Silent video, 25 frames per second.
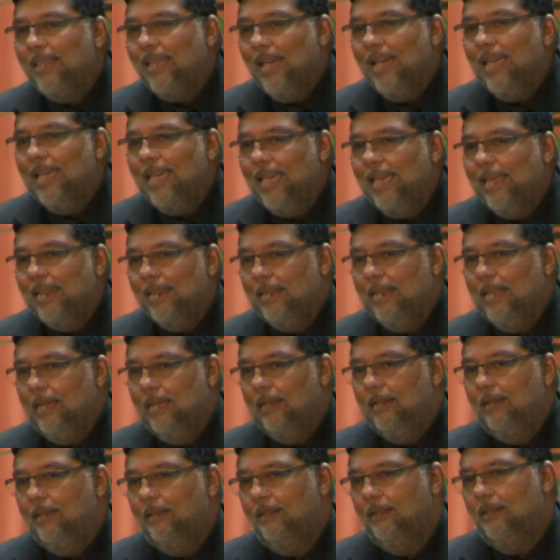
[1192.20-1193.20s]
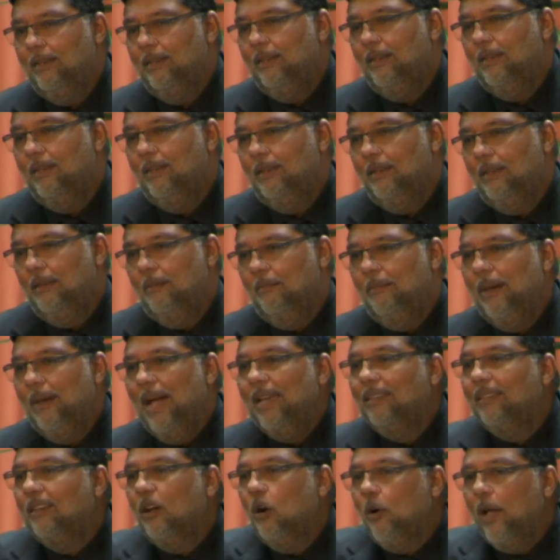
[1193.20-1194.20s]
are hindered
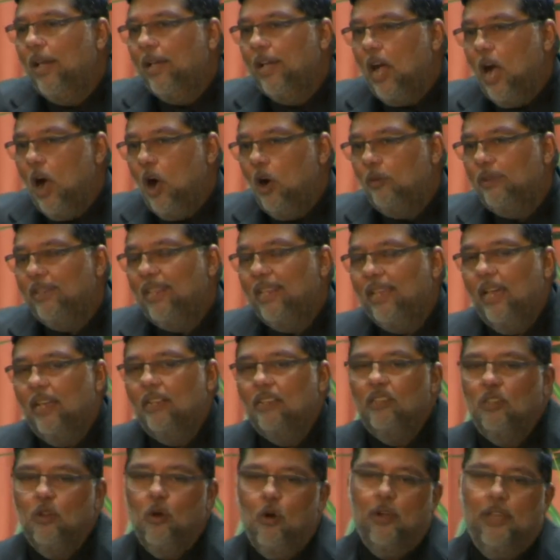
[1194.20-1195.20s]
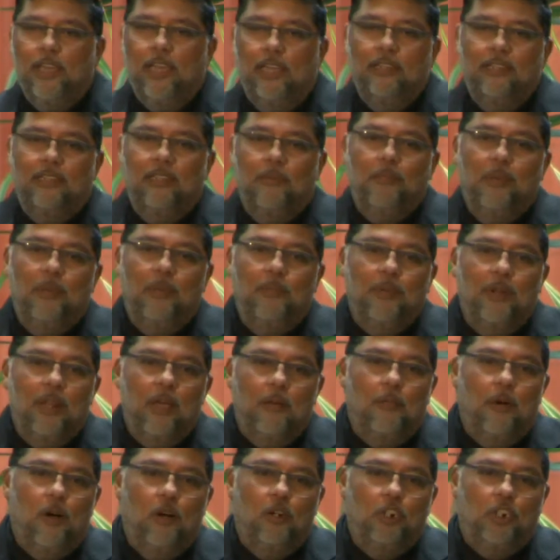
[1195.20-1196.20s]
by going out there and talking to people
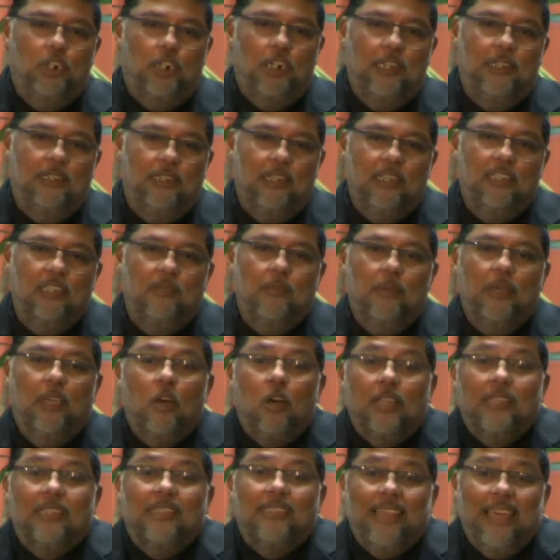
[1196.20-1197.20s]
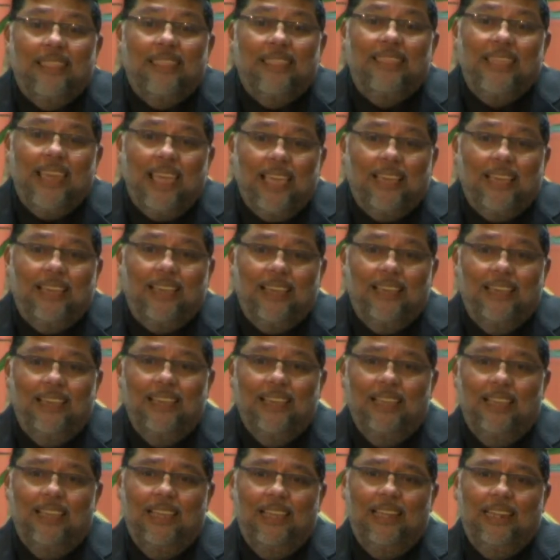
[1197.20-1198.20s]
about Jesus because they think
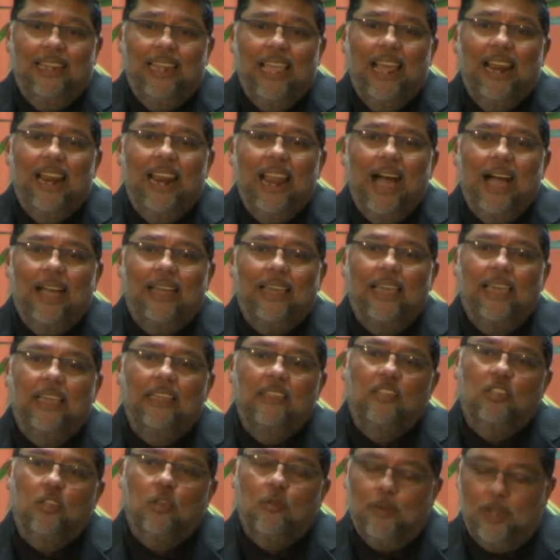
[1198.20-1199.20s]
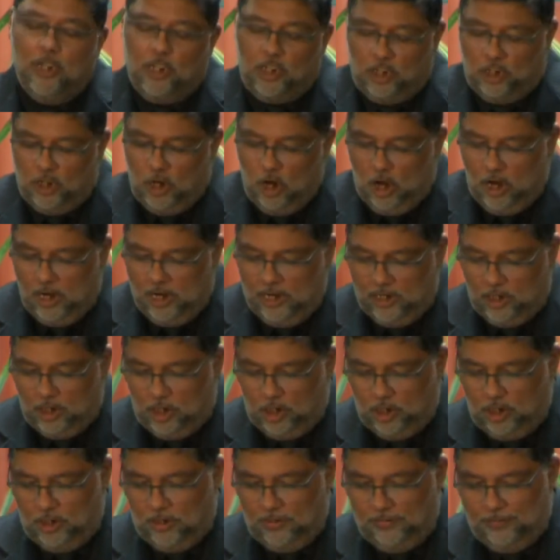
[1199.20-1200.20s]
they're lacking so much
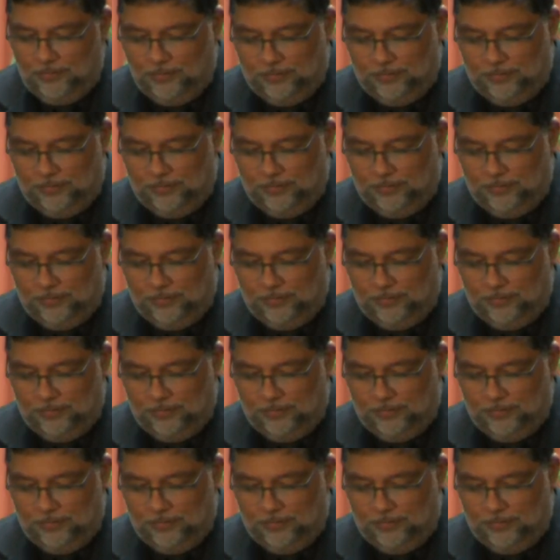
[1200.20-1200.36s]
knowledge.